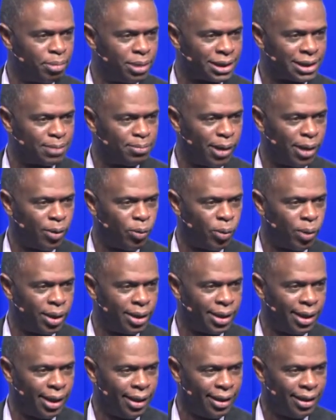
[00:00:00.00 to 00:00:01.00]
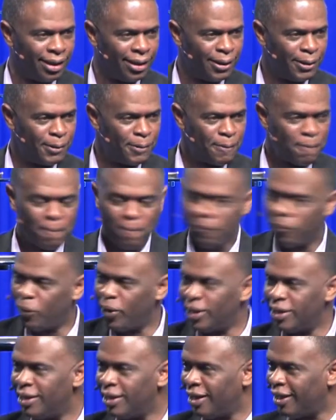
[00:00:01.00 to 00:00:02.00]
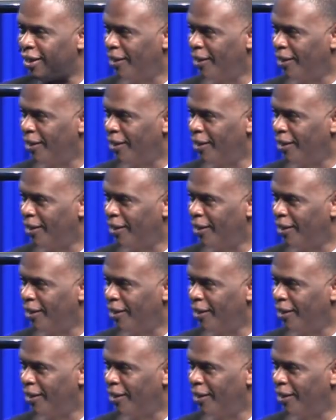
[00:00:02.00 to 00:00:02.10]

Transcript: Missed it by one day. One day.